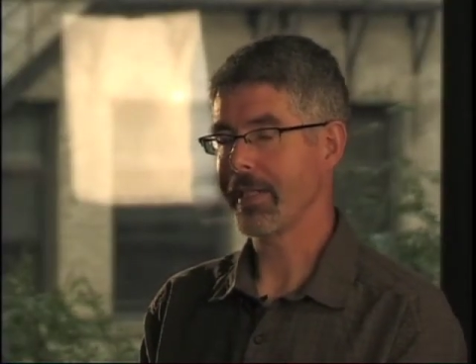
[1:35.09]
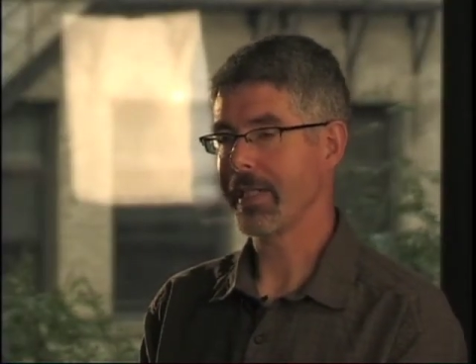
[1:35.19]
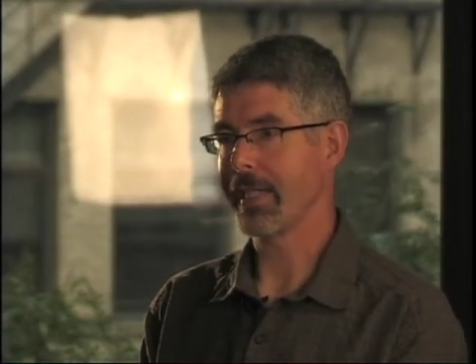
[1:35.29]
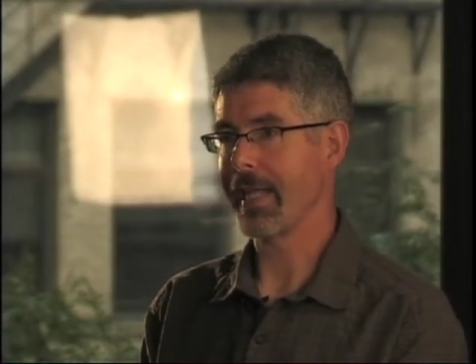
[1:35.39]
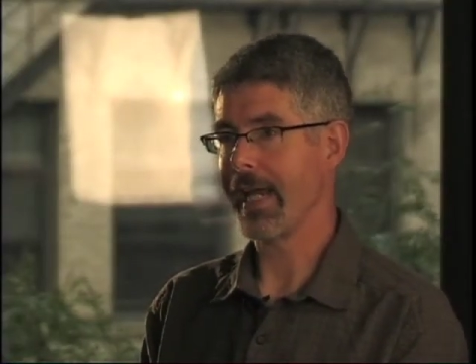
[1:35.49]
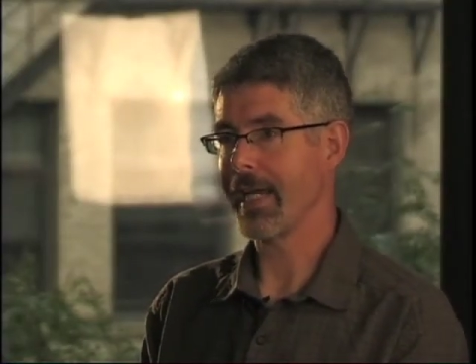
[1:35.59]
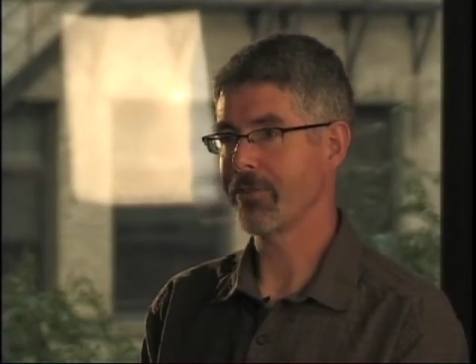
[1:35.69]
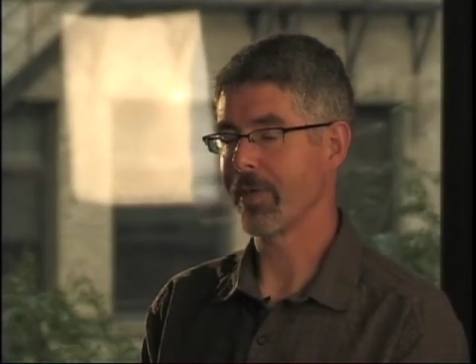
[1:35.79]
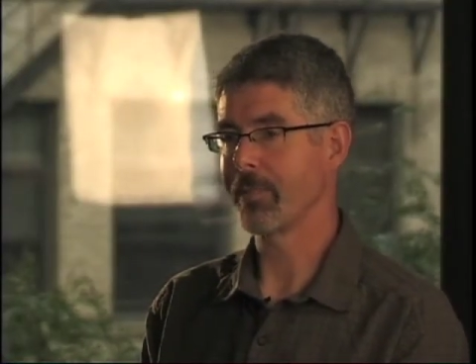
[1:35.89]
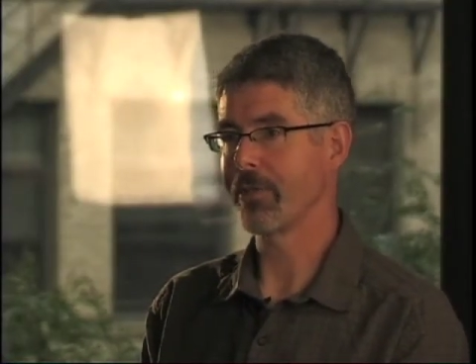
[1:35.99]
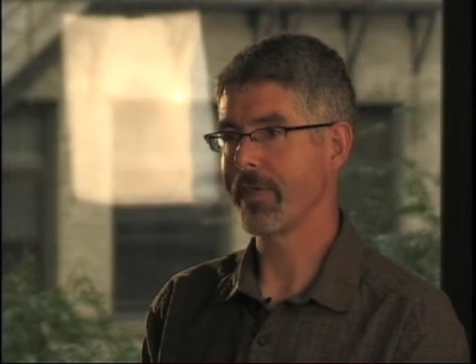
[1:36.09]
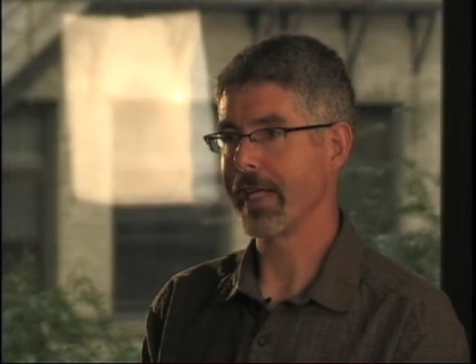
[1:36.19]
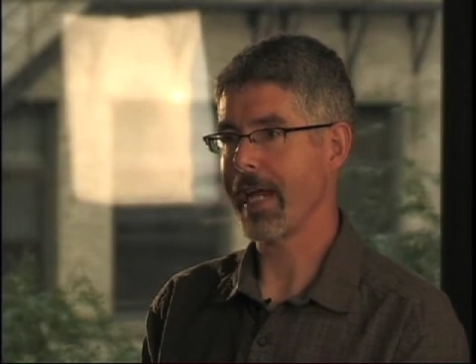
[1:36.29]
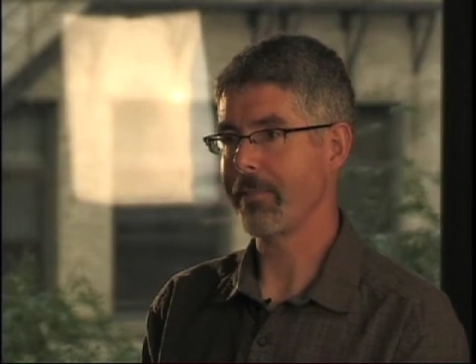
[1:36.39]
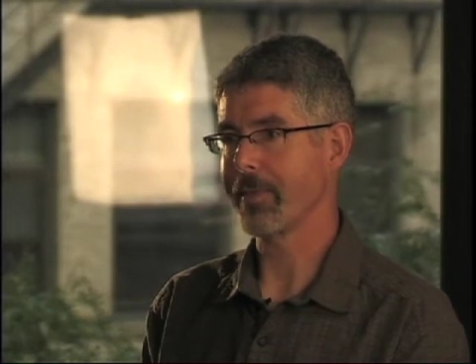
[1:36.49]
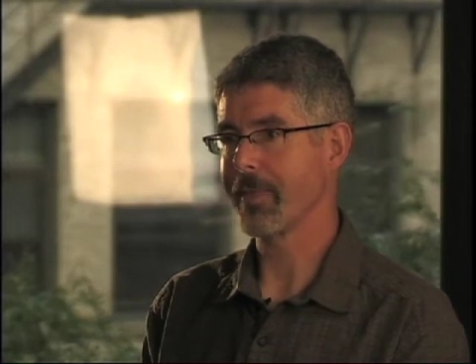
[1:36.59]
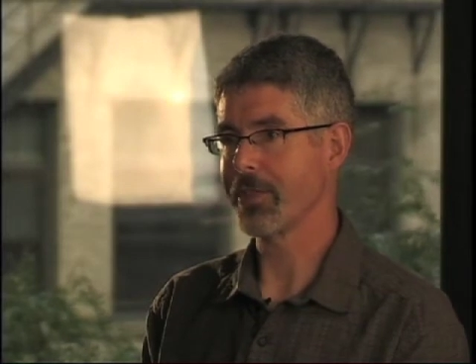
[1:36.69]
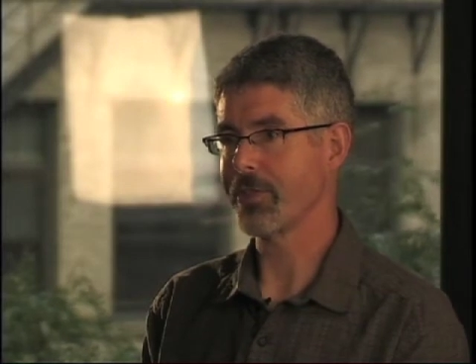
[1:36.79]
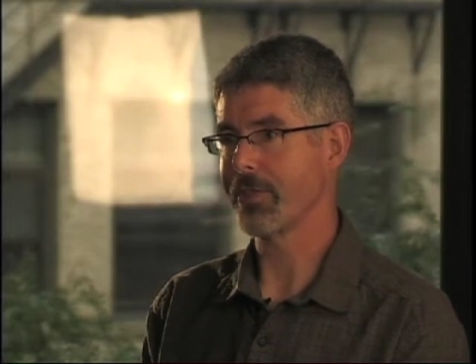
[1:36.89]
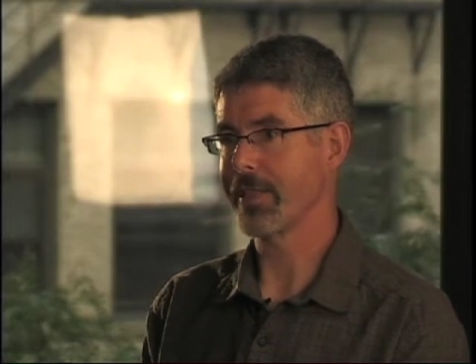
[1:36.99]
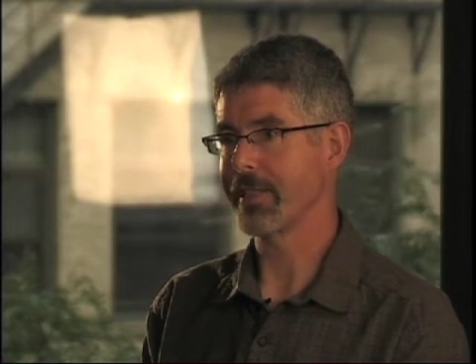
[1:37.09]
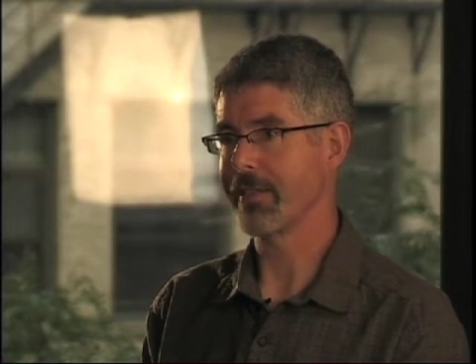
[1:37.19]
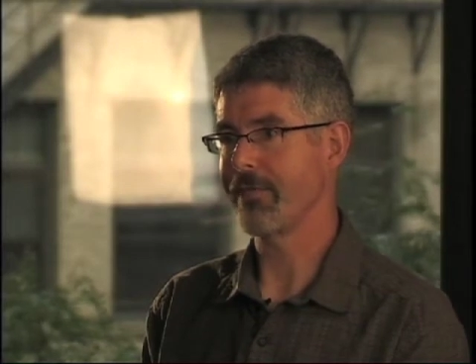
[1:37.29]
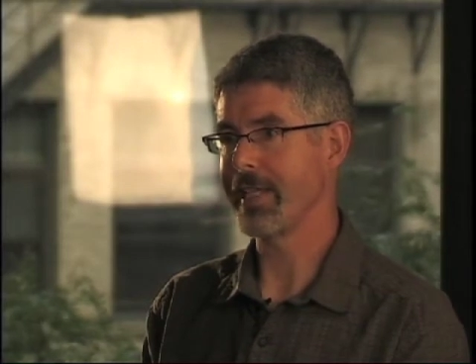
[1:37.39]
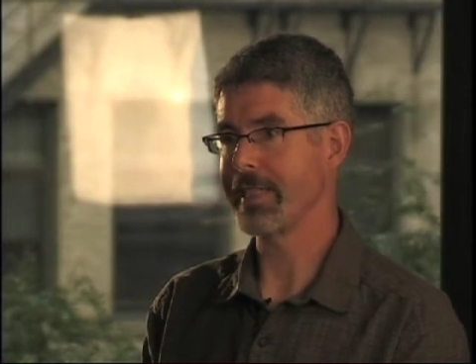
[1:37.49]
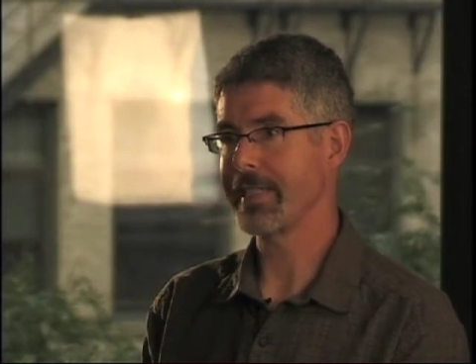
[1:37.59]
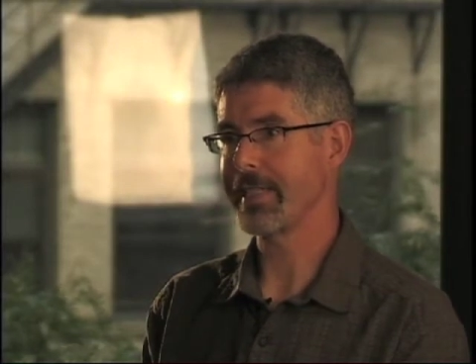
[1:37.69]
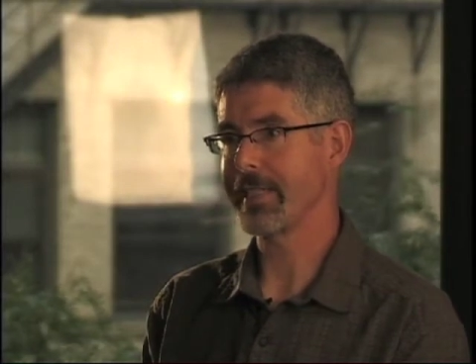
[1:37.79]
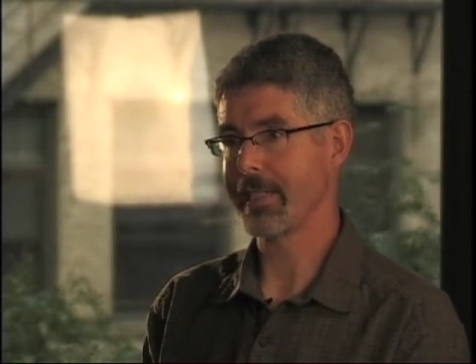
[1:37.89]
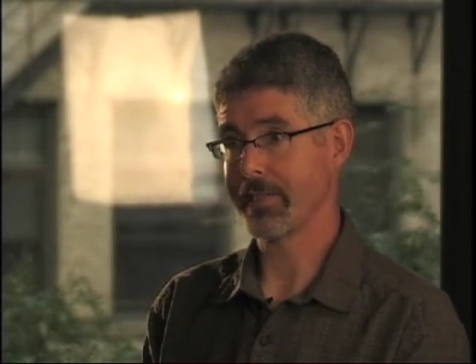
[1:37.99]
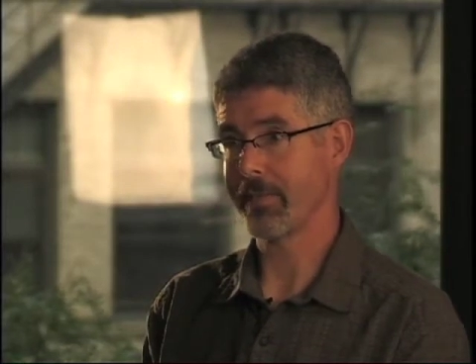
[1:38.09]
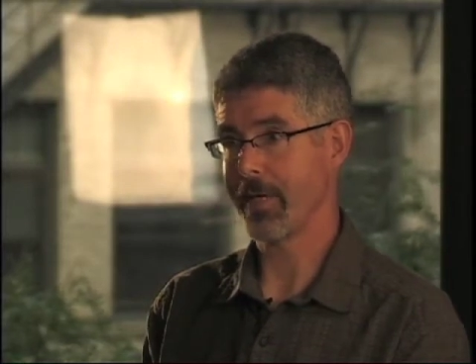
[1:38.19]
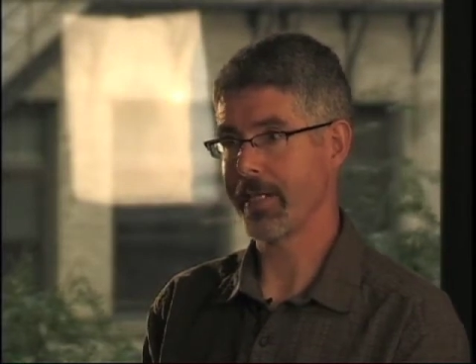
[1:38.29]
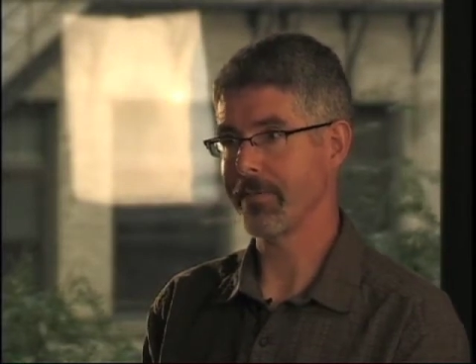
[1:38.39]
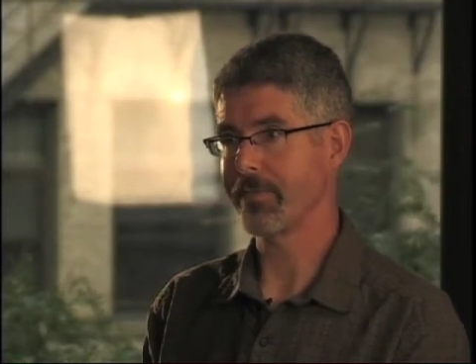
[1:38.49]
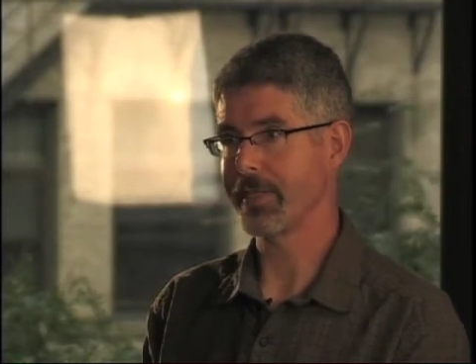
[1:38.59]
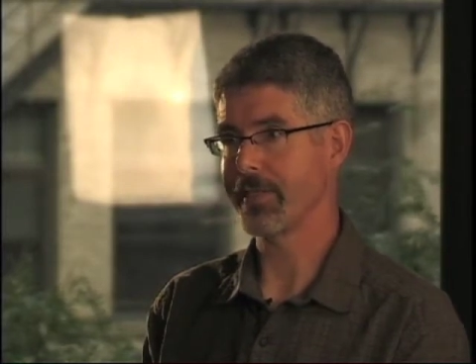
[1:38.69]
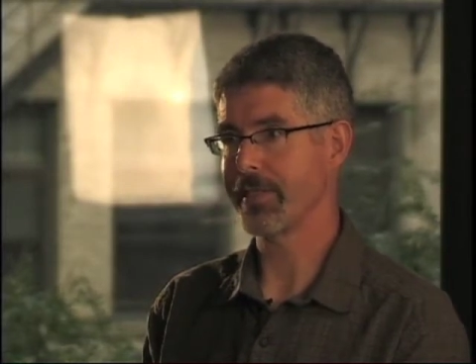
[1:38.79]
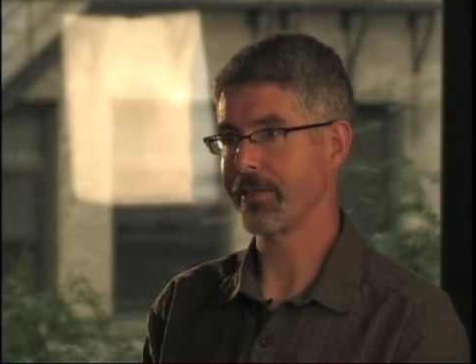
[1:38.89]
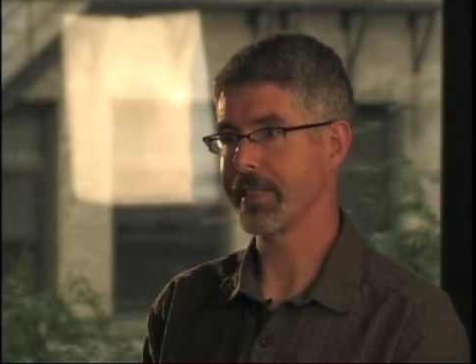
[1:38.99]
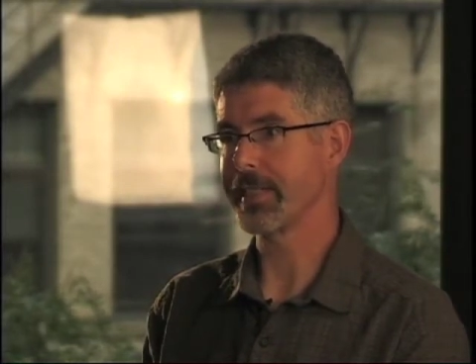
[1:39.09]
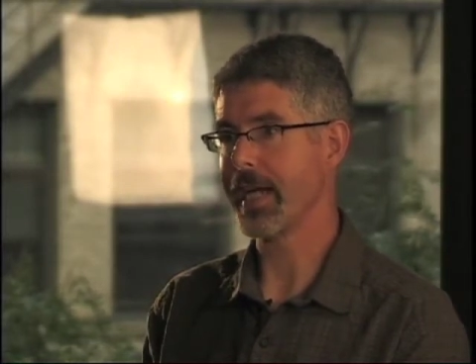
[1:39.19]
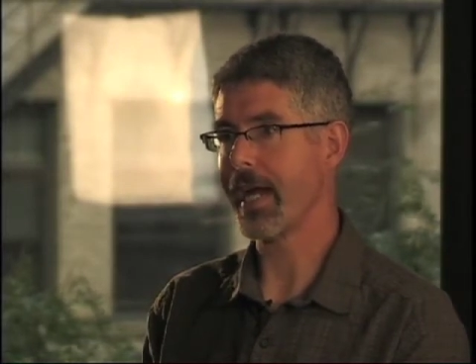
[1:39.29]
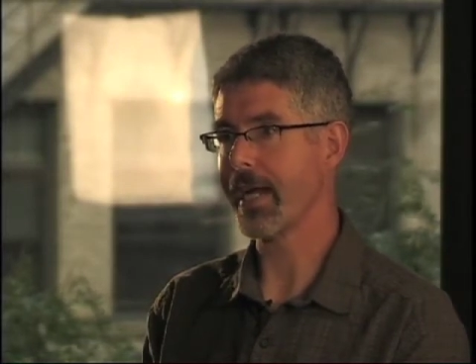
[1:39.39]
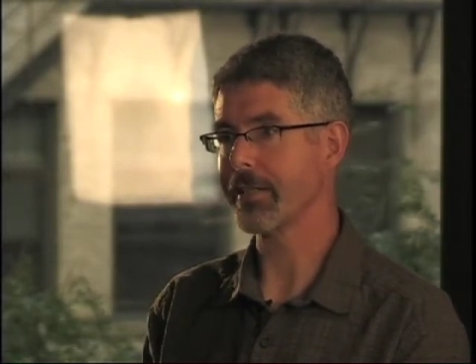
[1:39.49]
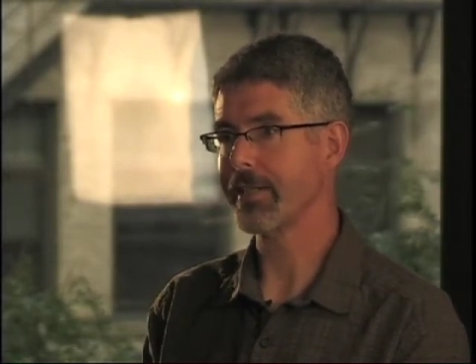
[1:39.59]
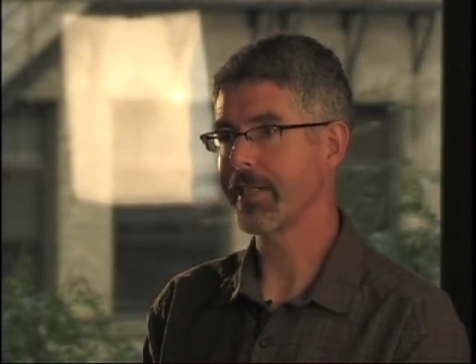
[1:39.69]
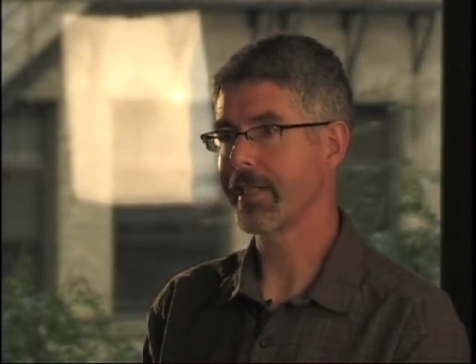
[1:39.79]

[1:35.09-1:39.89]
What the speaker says: and they had to remove the cap to make sure that the vent system on it was still intact.